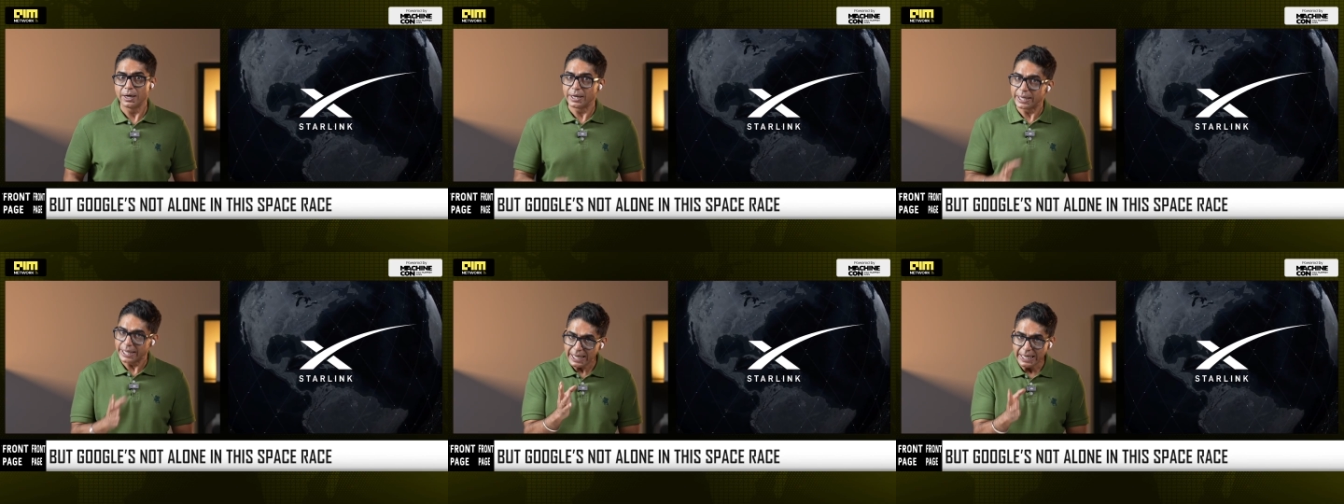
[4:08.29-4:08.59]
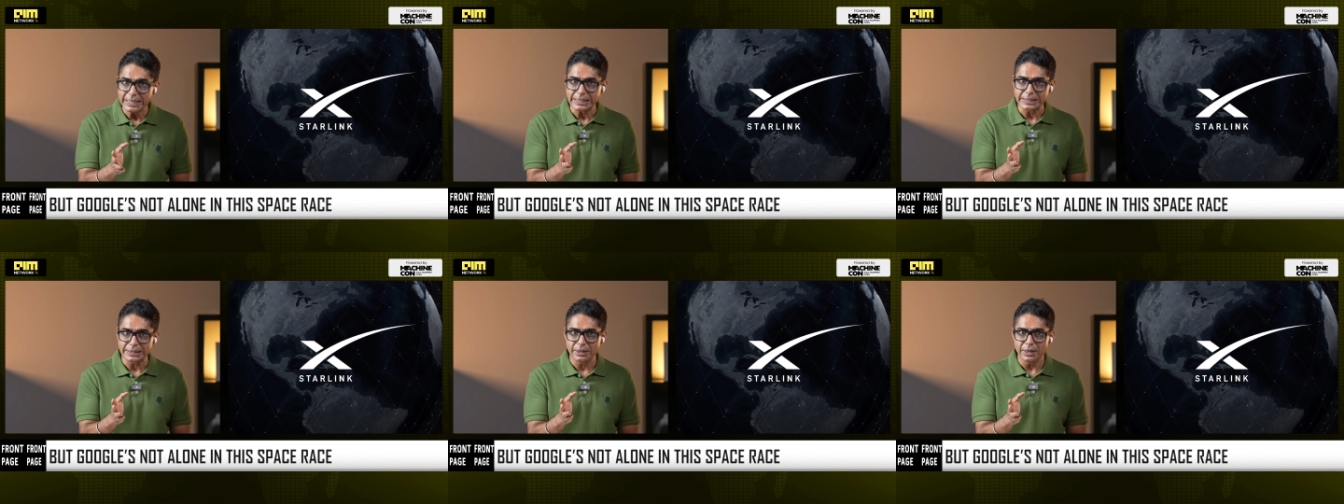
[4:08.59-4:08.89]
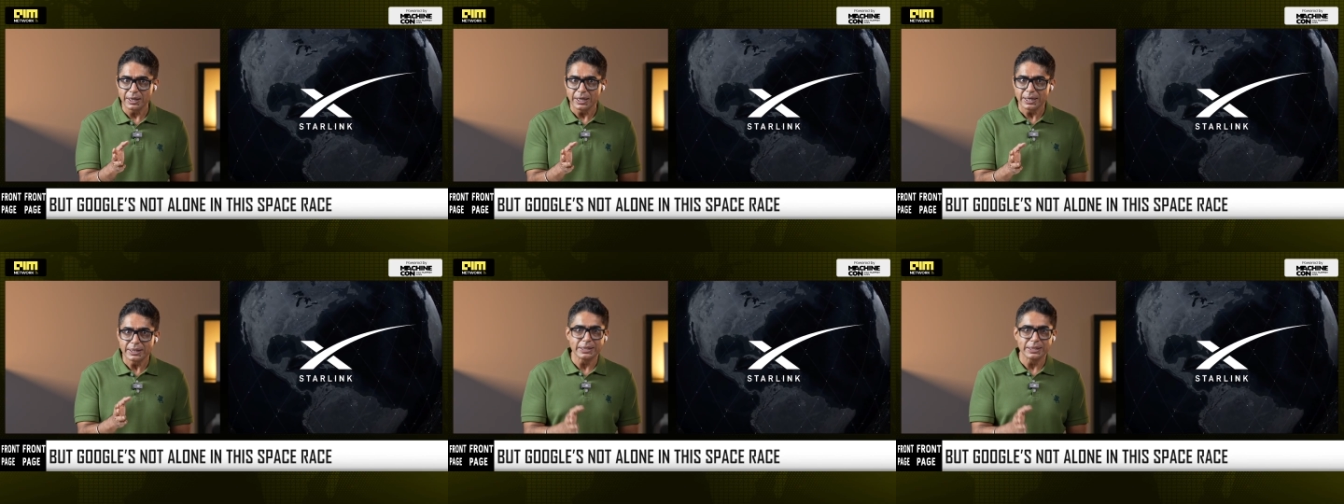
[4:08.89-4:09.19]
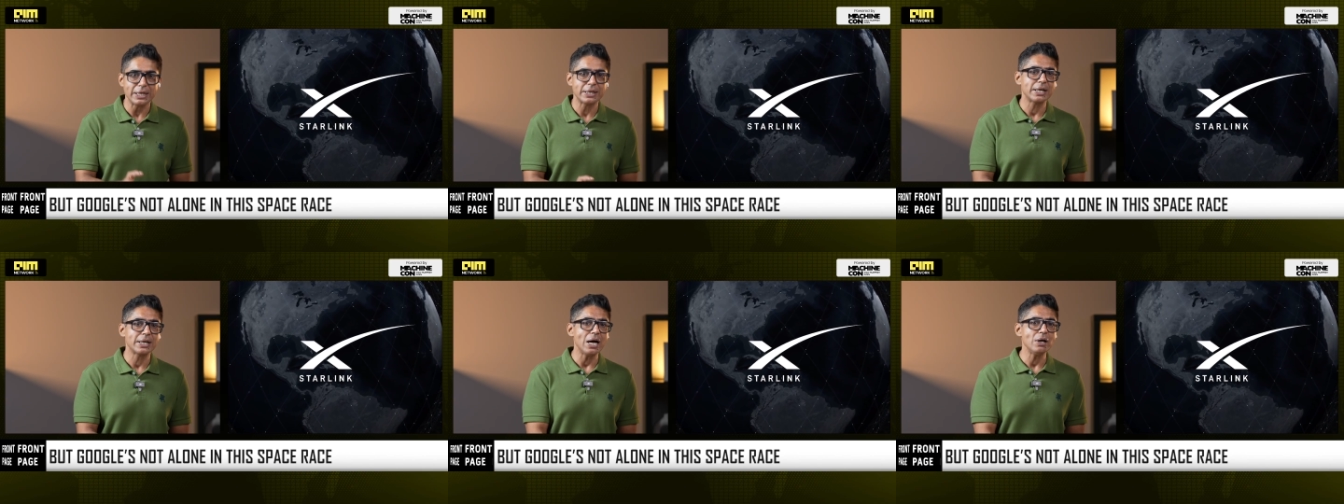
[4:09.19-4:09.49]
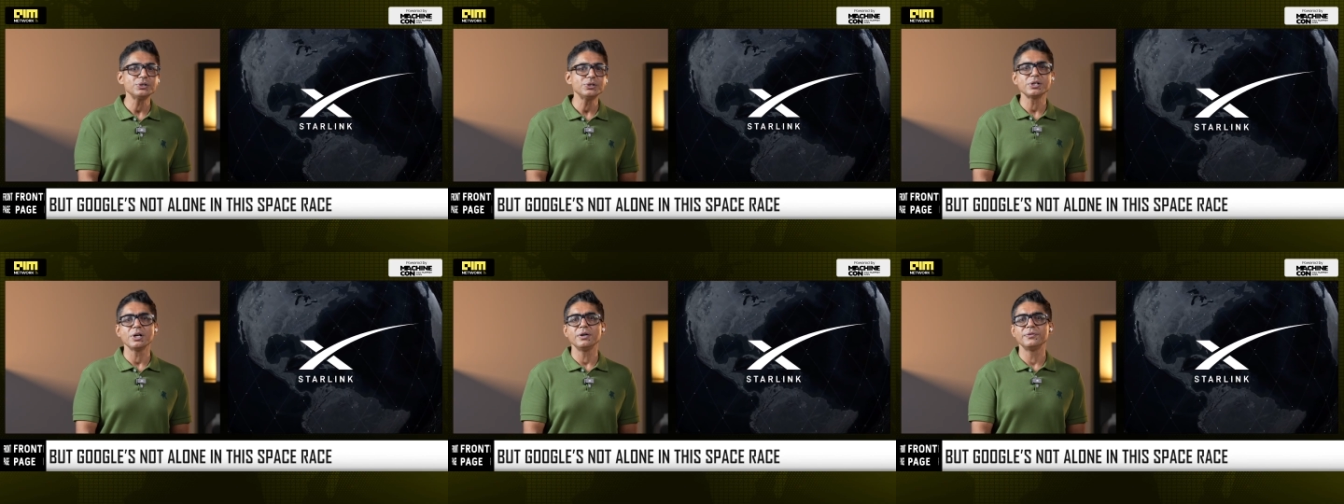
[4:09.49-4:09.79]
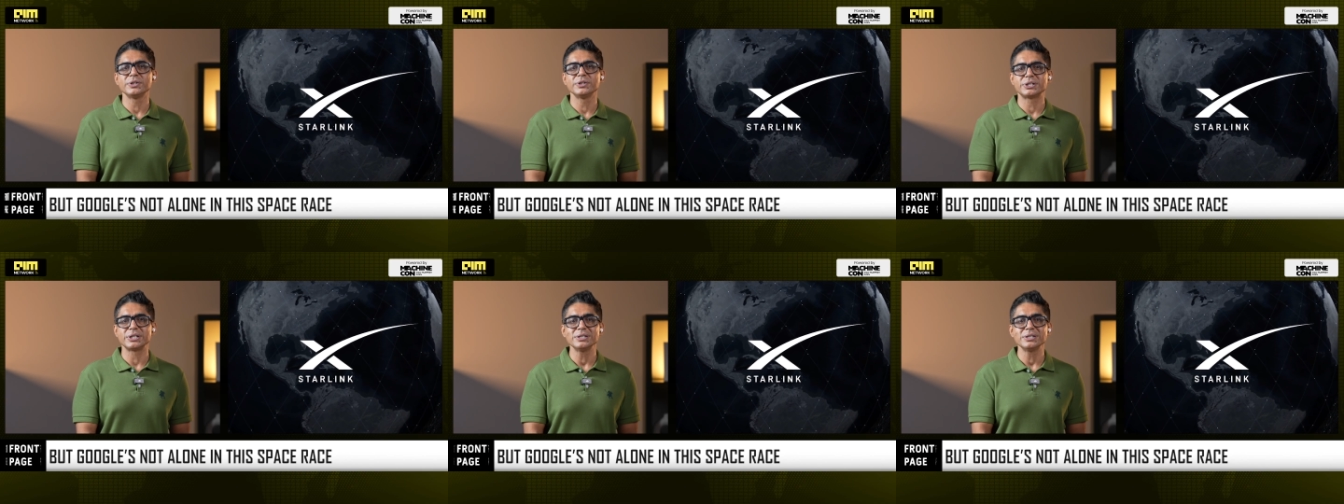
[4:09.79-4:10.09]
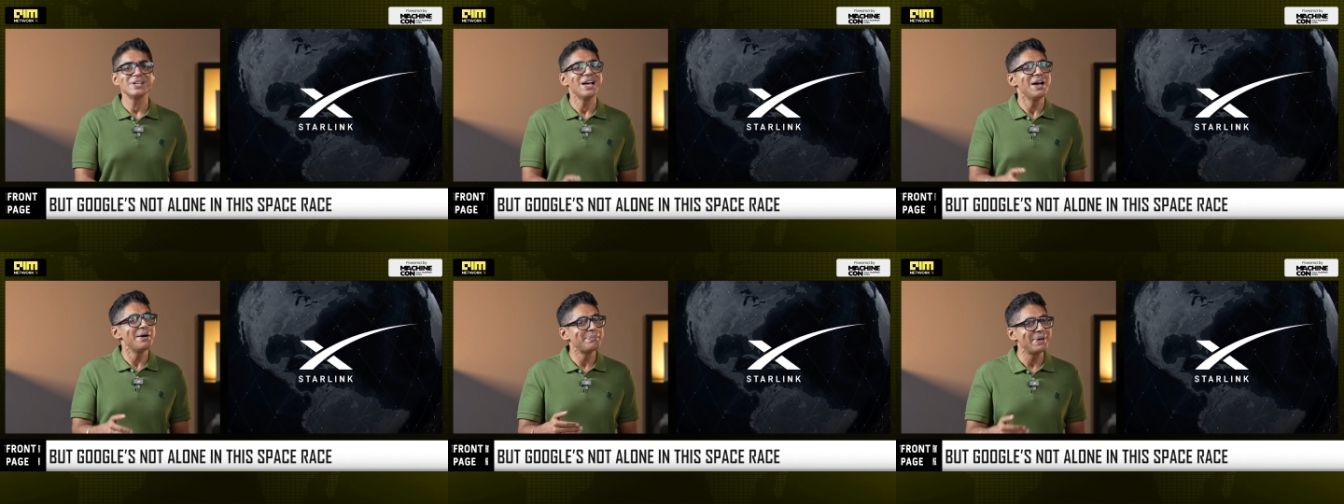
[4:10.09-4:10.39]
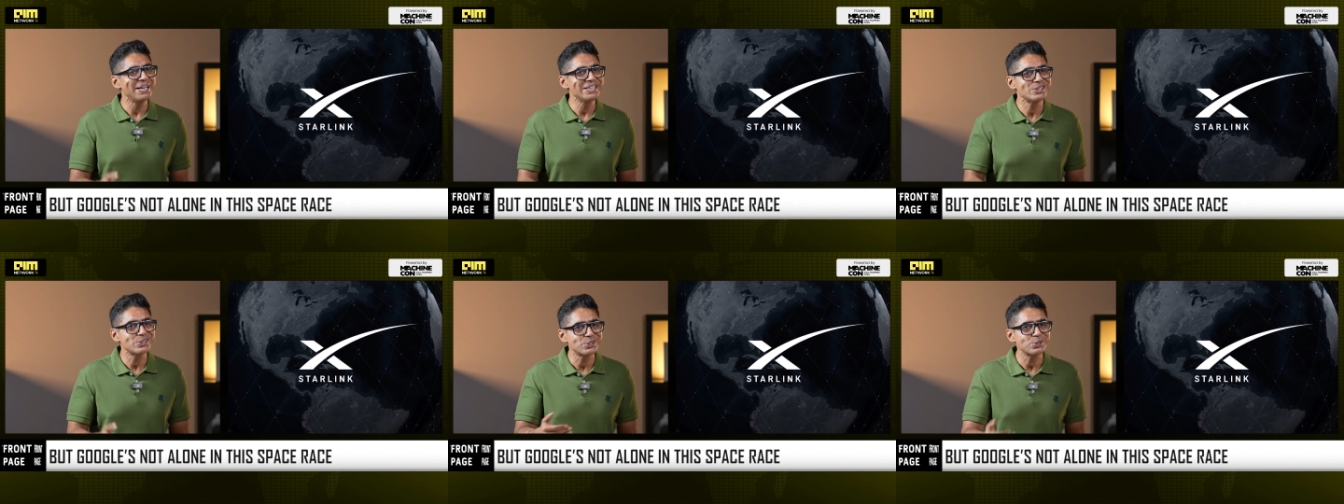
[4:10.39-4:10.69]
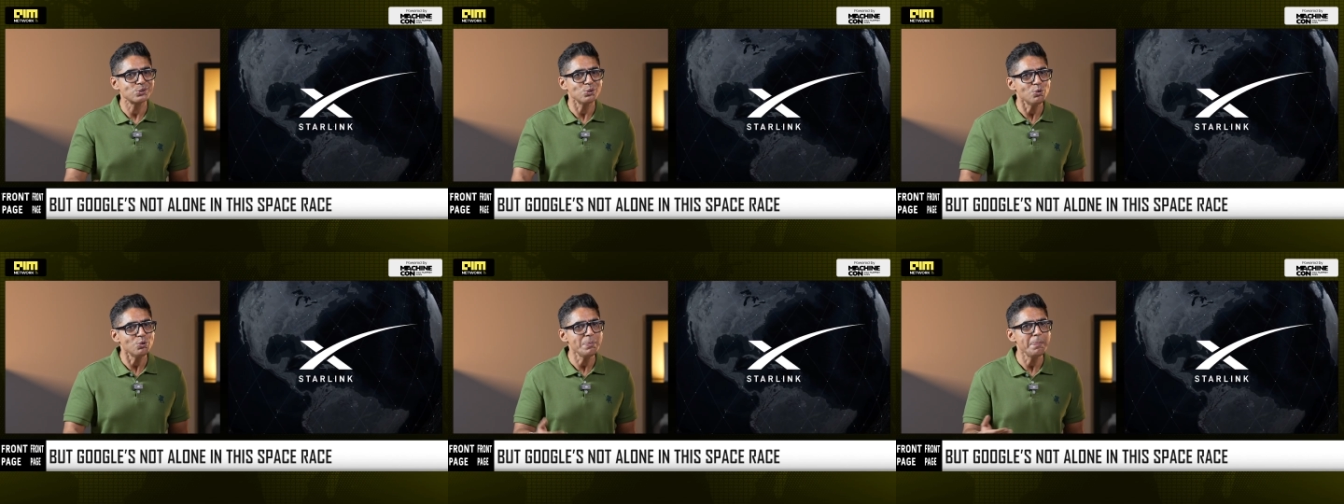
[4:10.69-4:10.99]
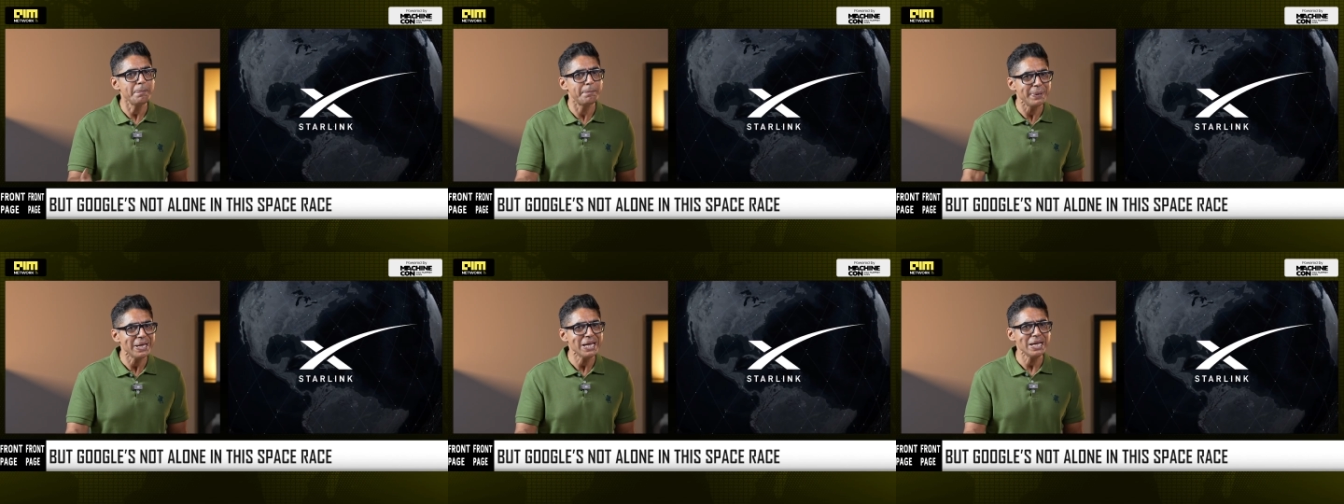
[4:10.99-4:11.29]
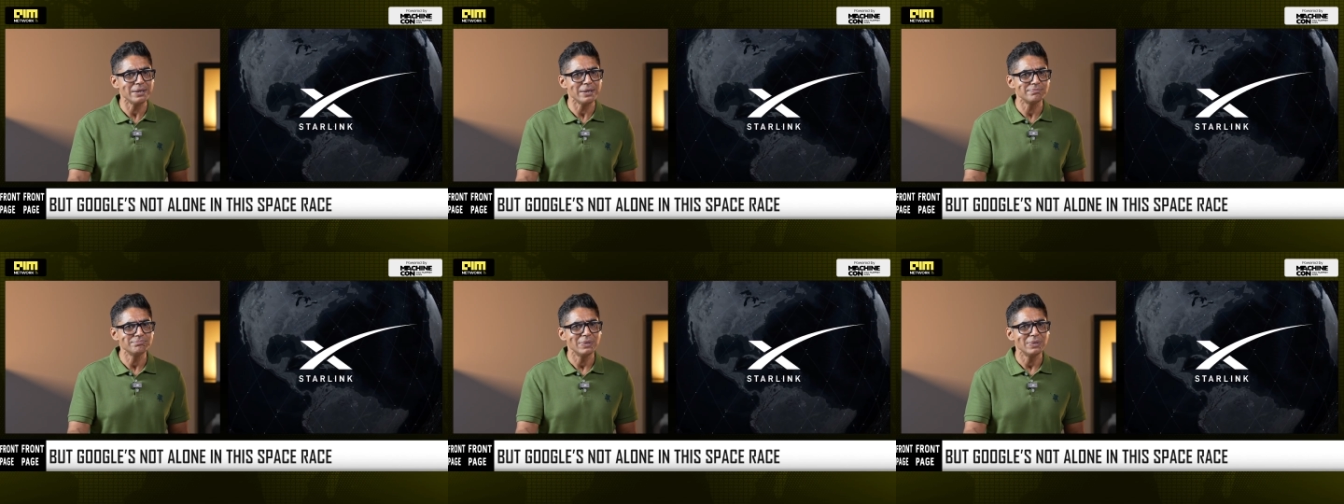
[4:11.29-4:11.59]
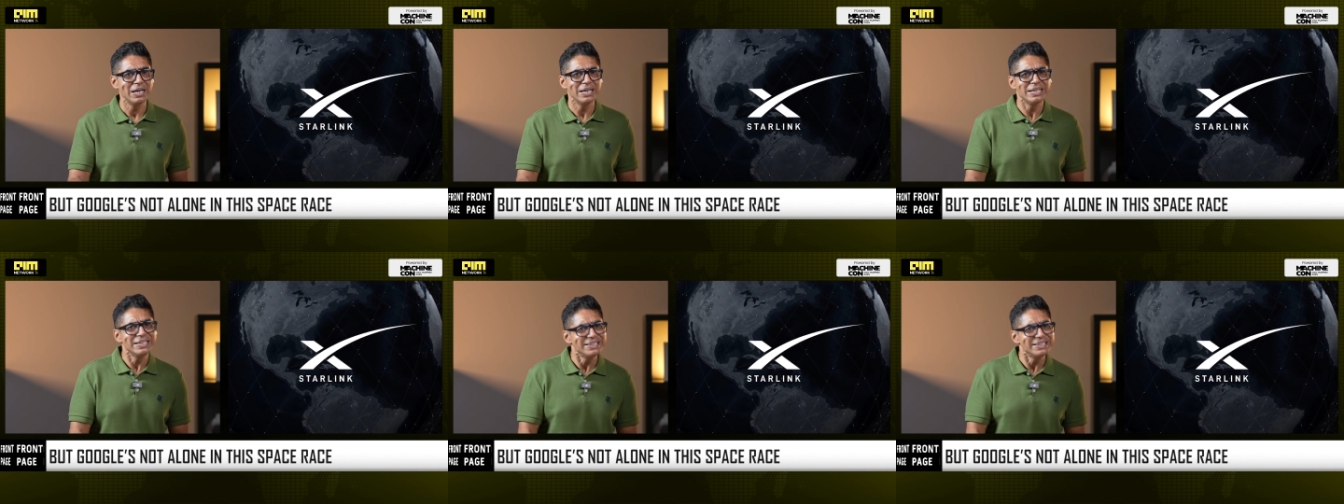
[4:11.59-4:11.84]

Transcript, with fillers: A hint that cloud services might soon beam